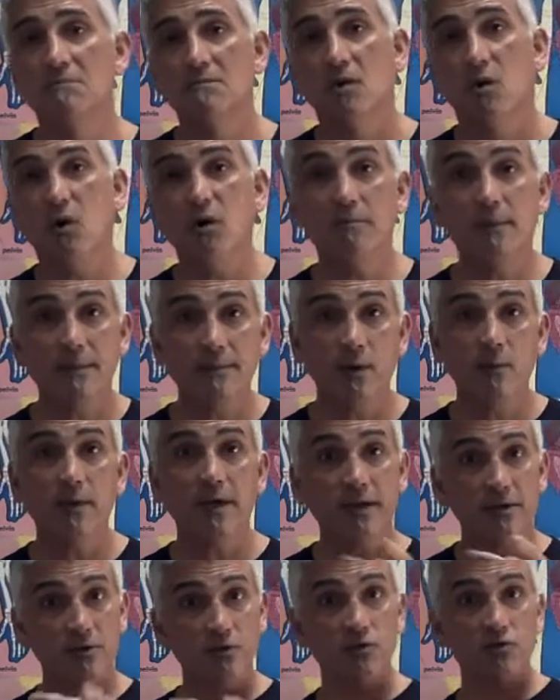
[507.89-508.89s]
Or maybe we
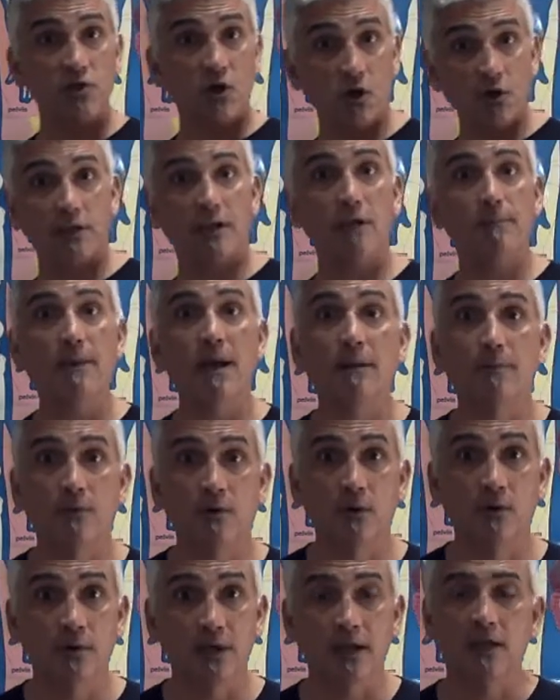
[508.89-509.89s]
can use turkey
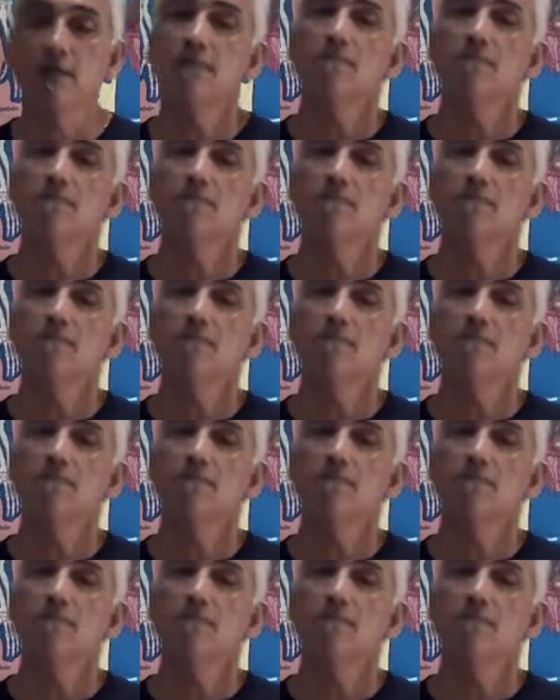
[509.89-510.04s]
pepperoni.